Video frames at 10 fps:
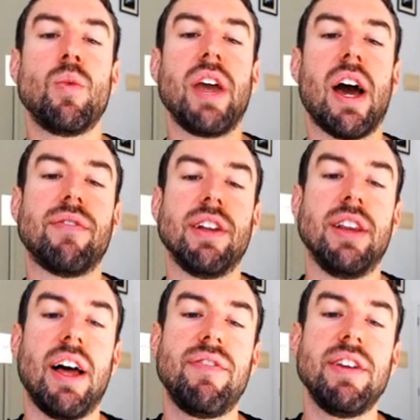we have
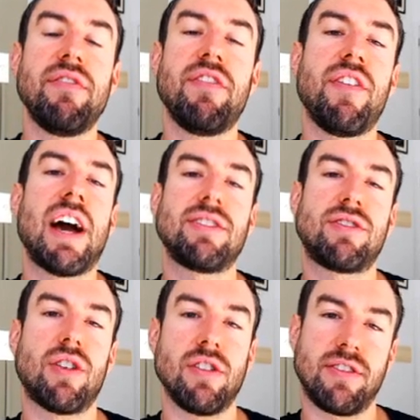11 fast
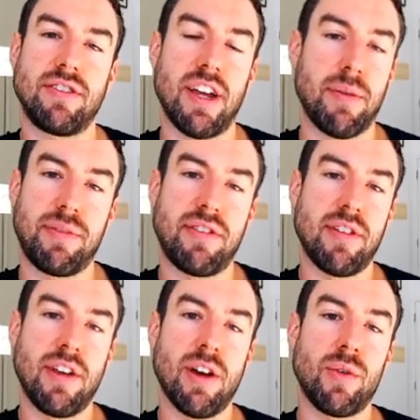start steps.
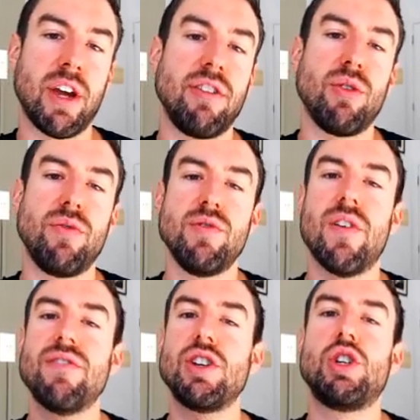Okay, so if you've
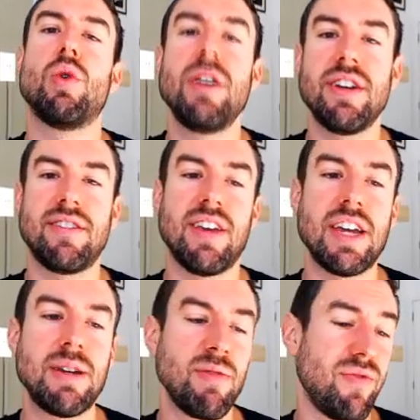ever joined a
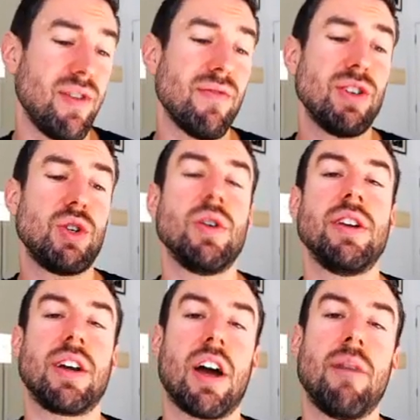team, if you ever
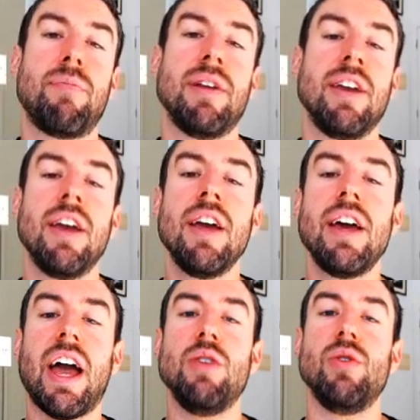joined a company
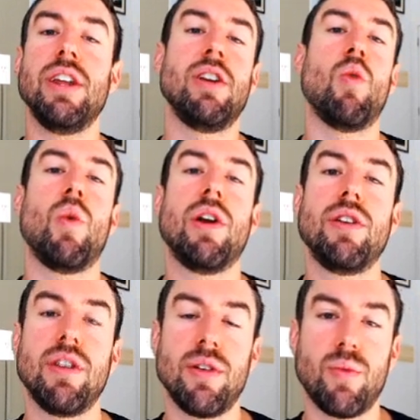and you didn't know where
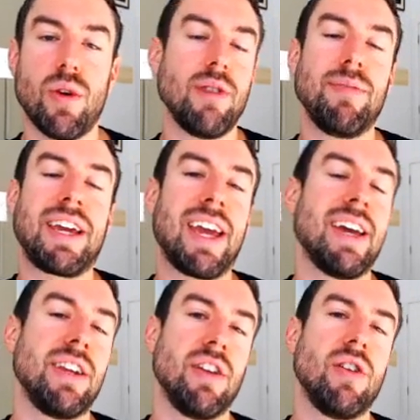to
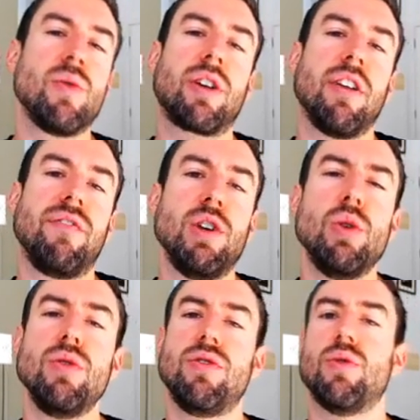begin, you were
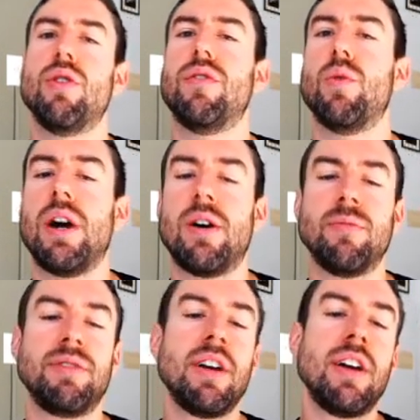confused, you were
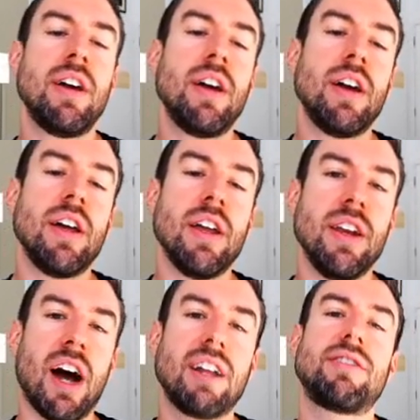overwhelmed,
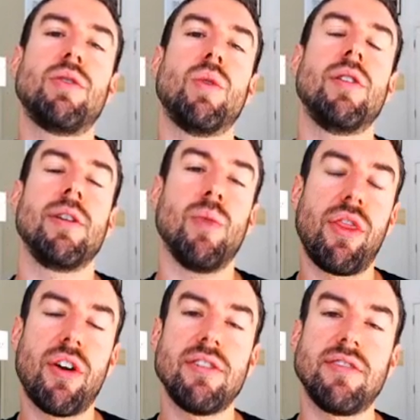not to worry.
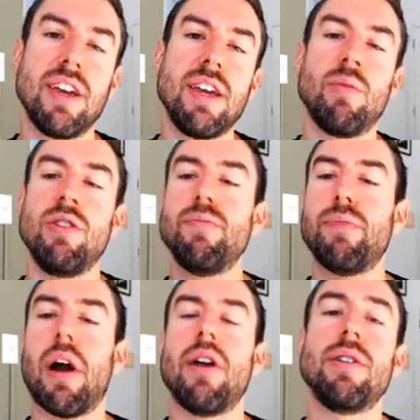With our team, when you
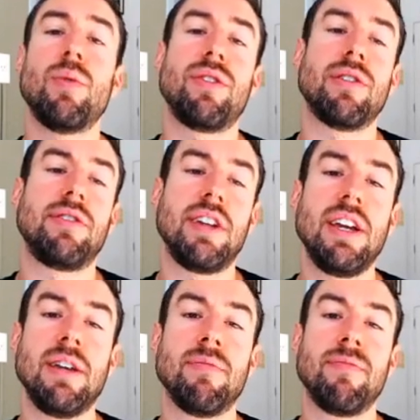partner with our
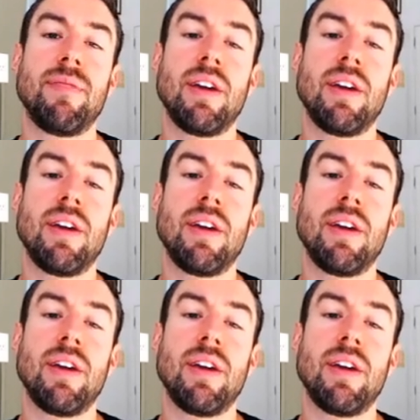team,